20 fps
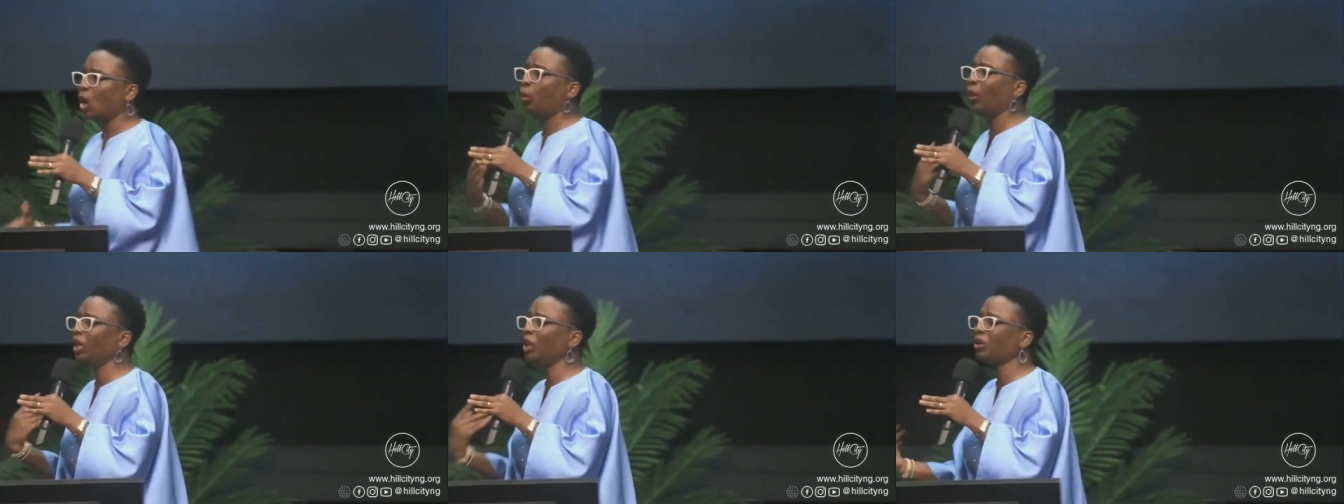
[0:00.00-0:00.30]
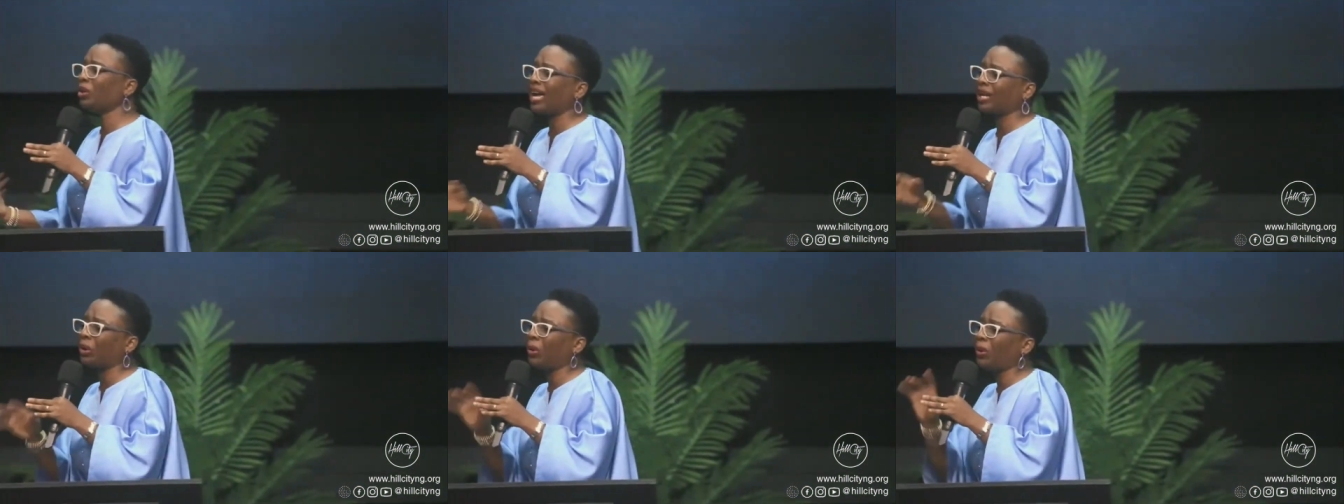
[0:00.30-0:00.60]
we
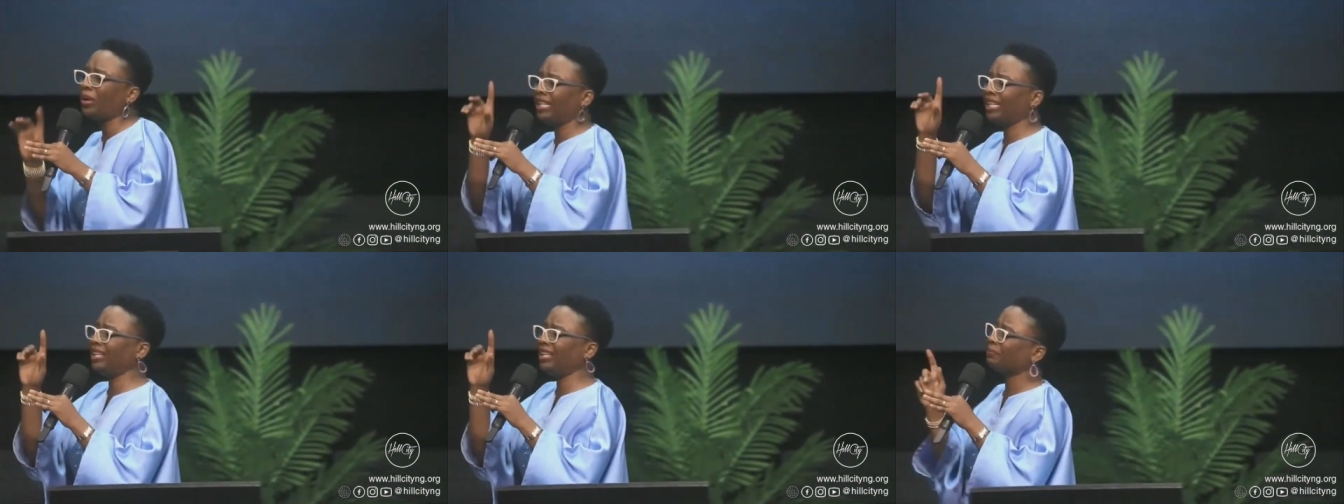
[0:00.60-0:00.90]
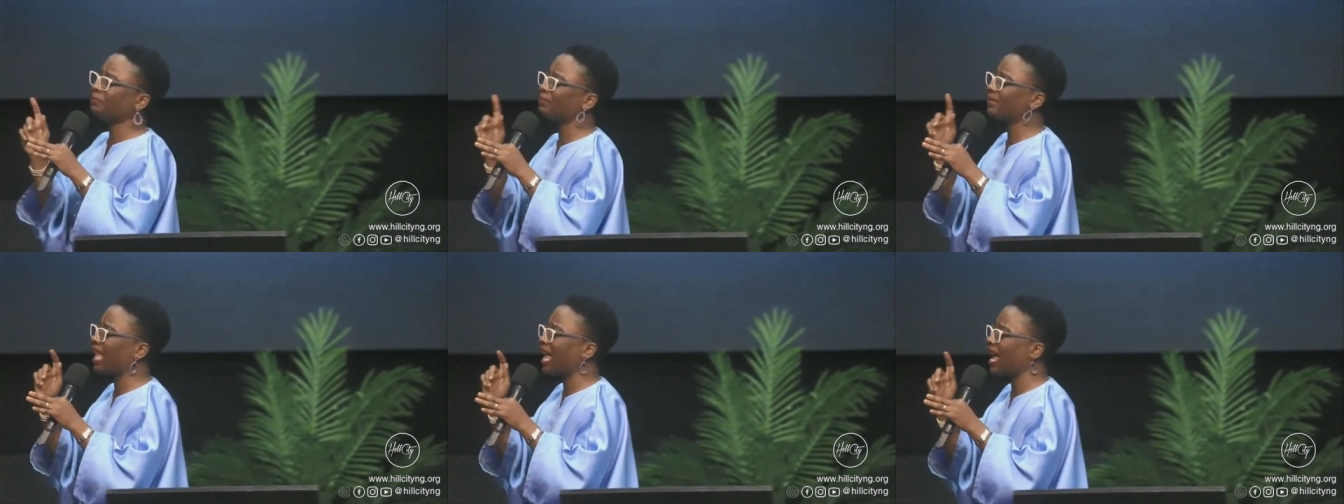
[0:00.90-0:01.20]
look at
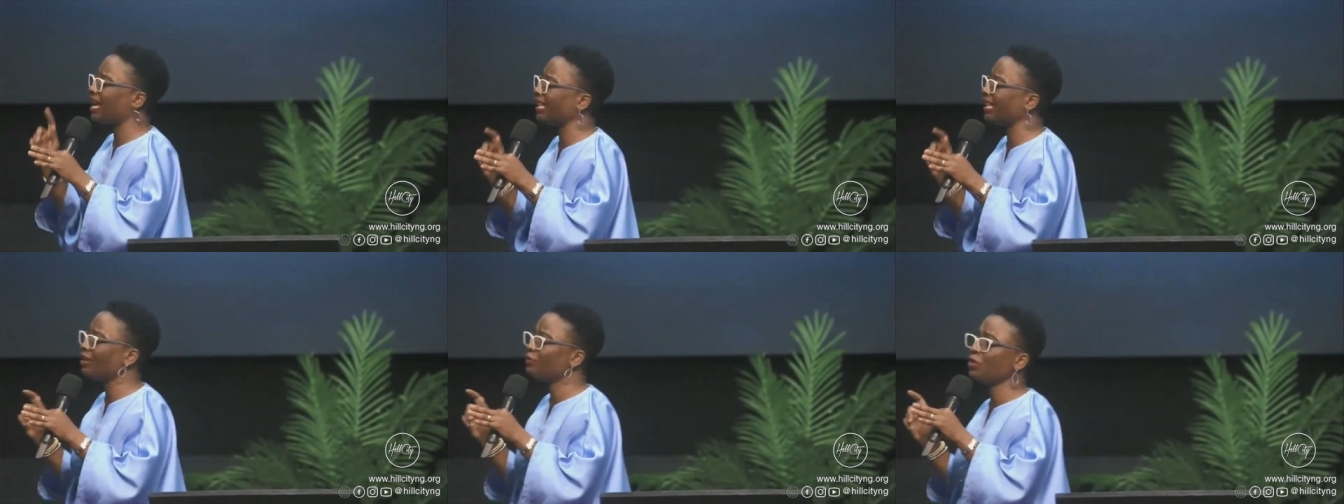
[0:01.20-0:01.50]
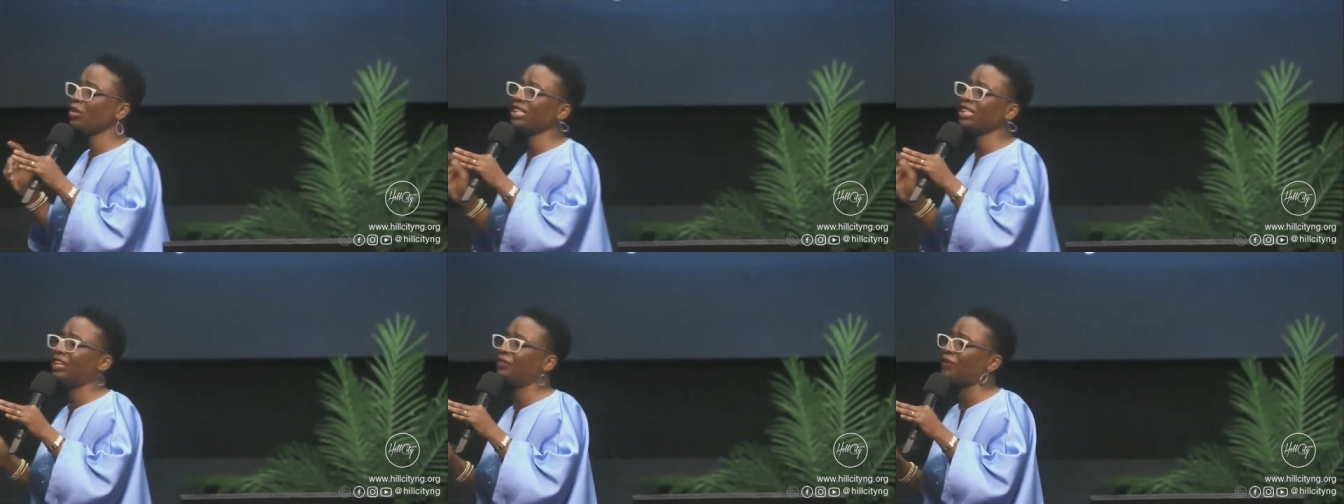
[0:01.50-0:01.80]
only
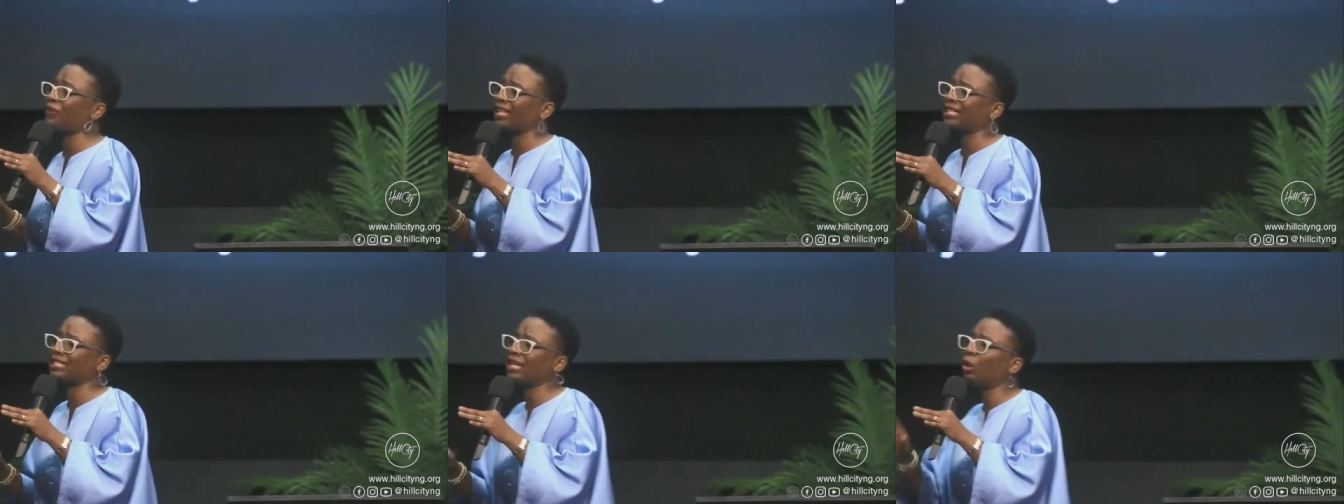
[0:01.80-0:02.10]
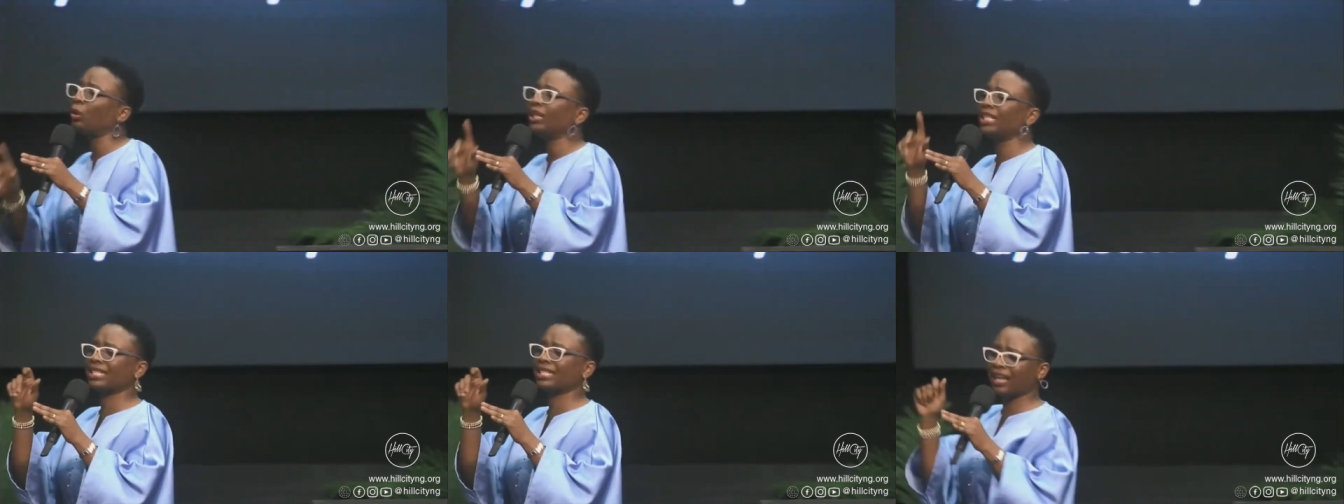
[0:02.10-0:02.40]
even if I
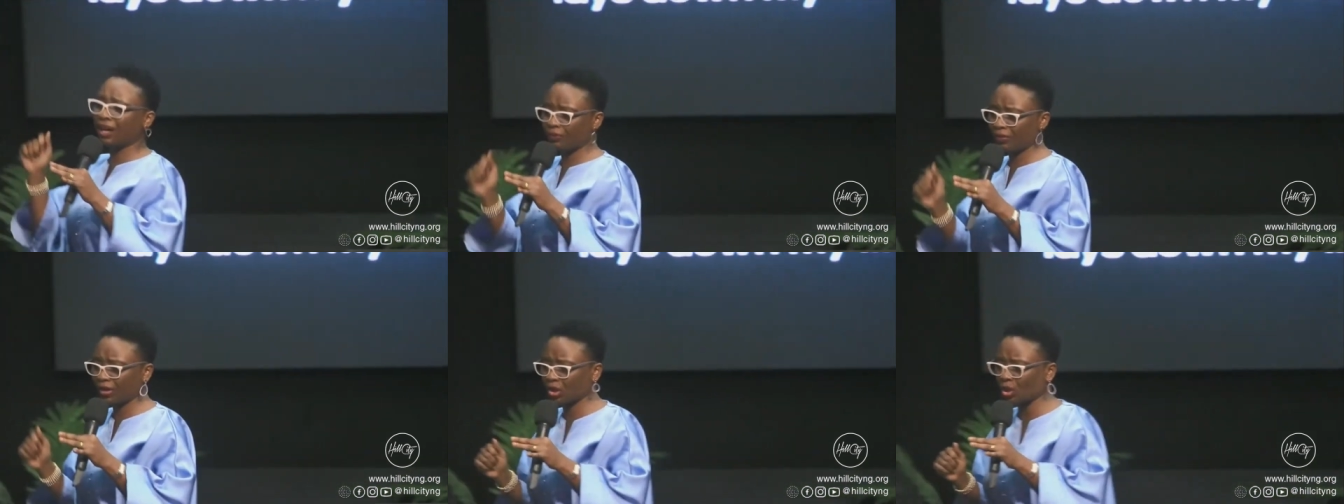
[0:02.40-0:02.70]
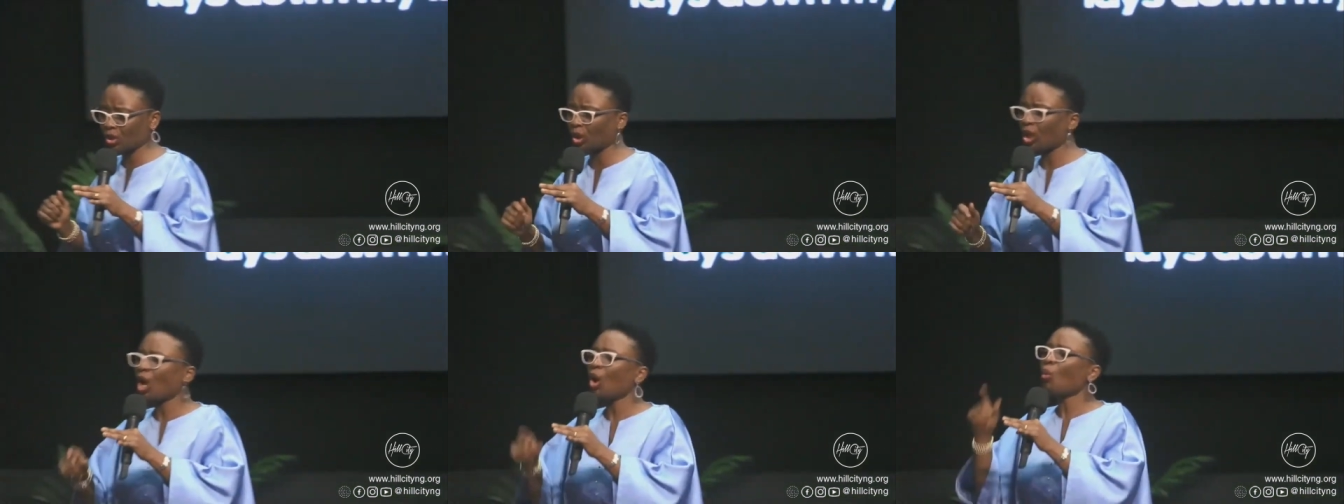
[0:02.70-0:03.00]
say only
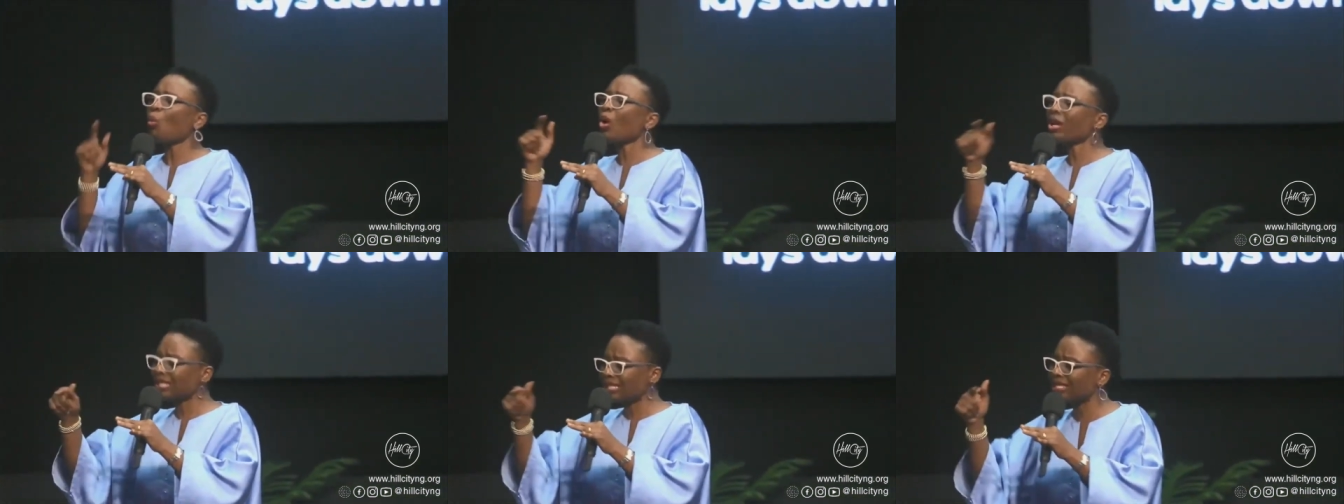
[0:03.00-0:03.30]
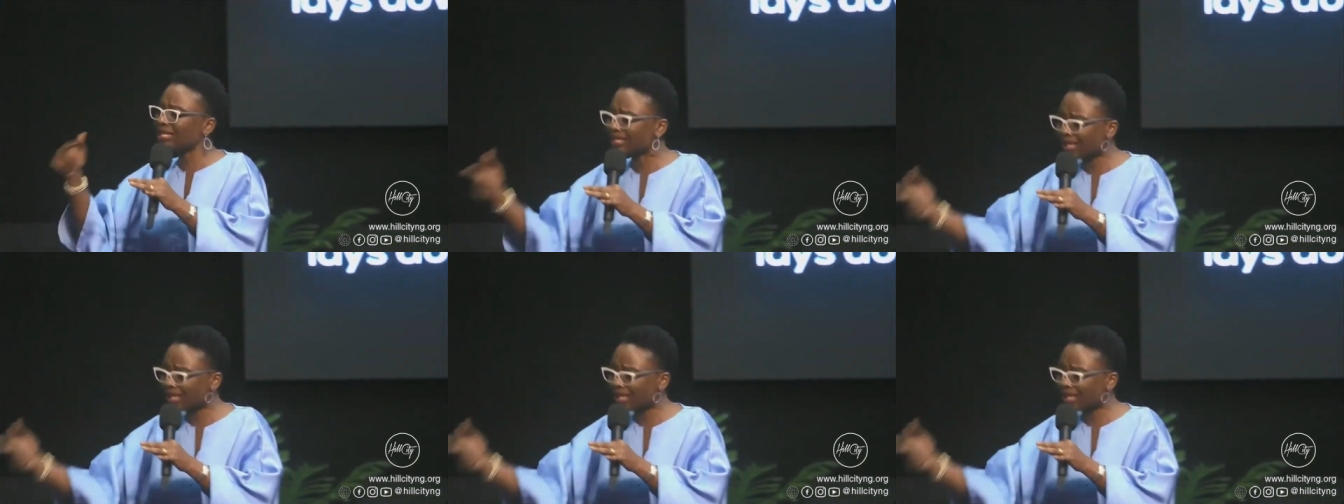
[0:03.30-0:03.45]
salvation, what